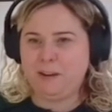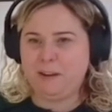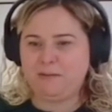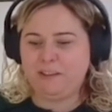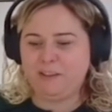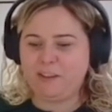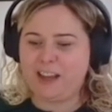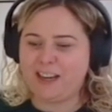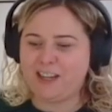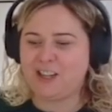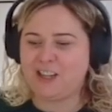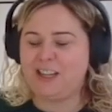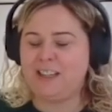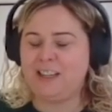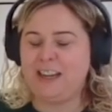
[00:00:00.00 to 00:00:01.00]
in a bit of
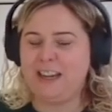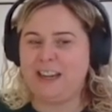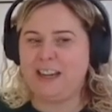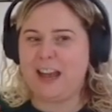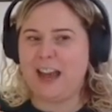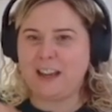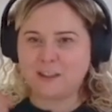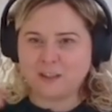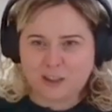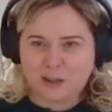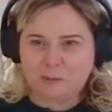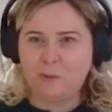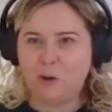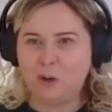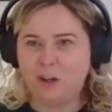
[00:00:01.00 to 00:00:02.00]
reflection, it asks
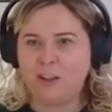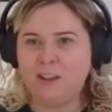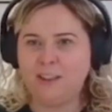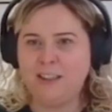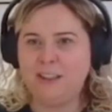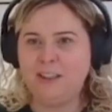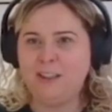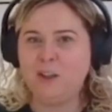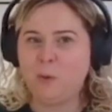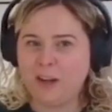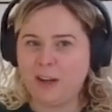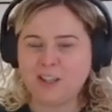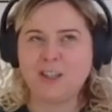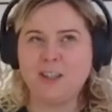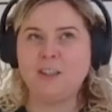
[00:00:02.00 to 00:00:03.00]
you more
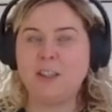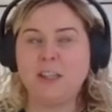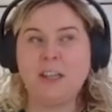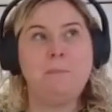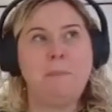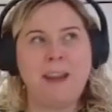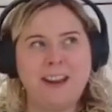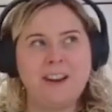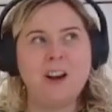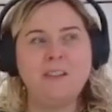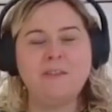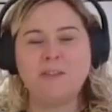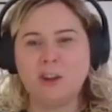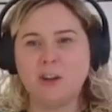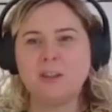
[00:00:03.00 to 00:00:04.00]
questions that you may
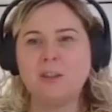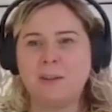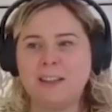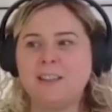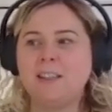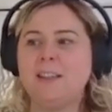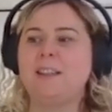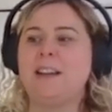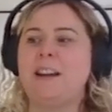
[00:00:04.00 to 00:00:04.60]
not have thought to ask